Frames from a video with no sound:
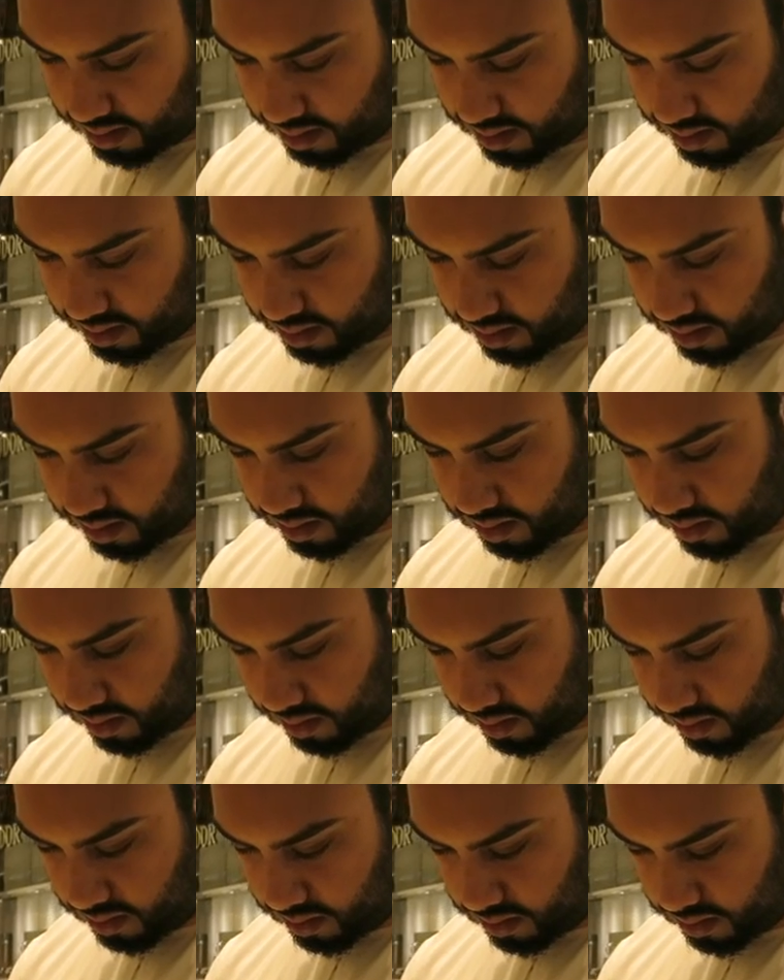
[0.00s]

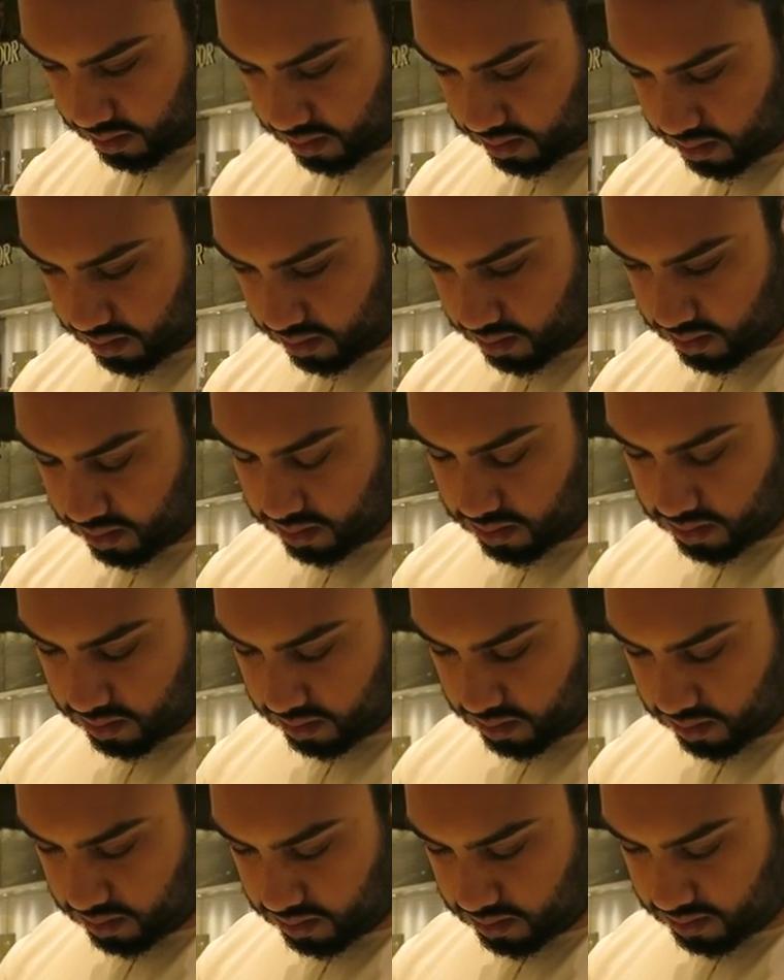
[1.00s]

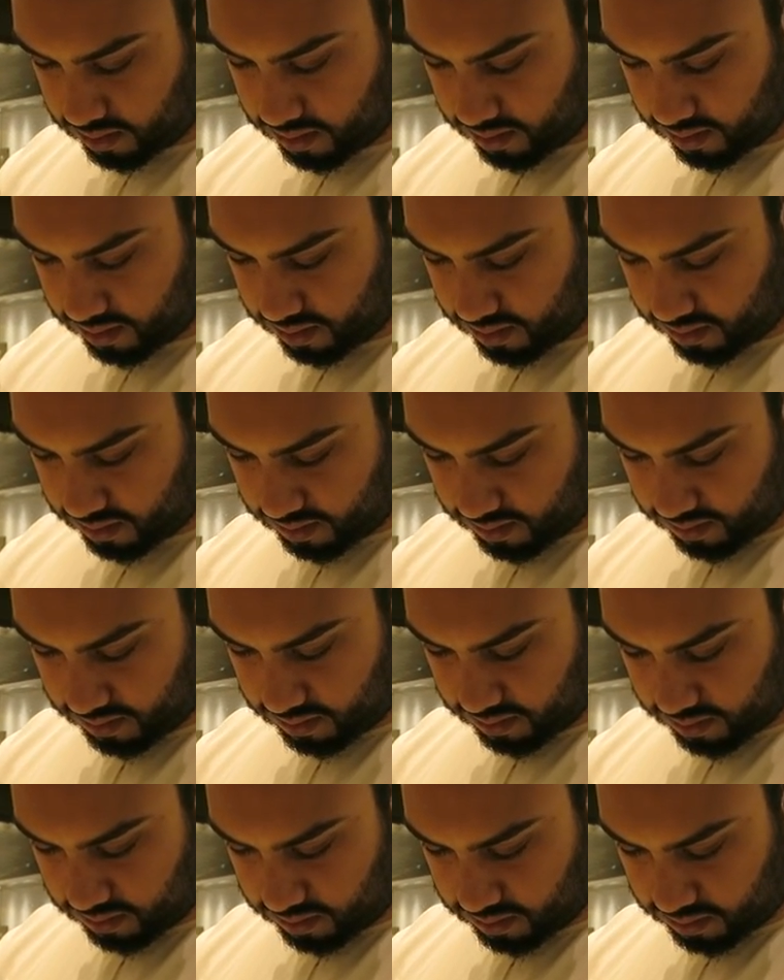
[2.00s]

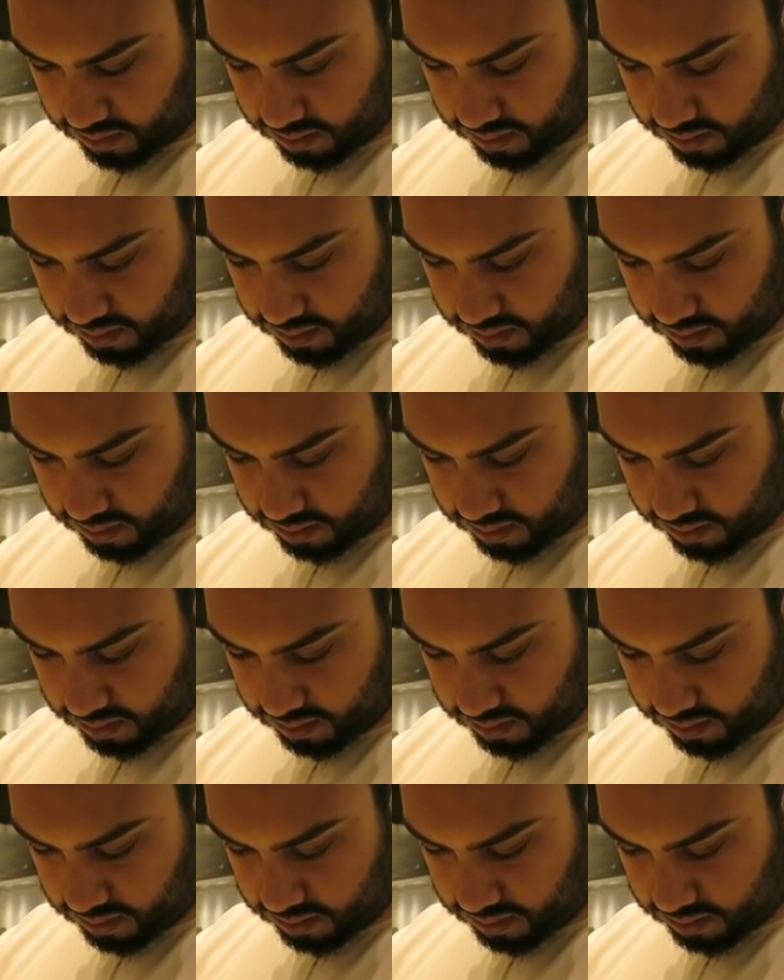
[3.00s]
No one is speaking in this clip.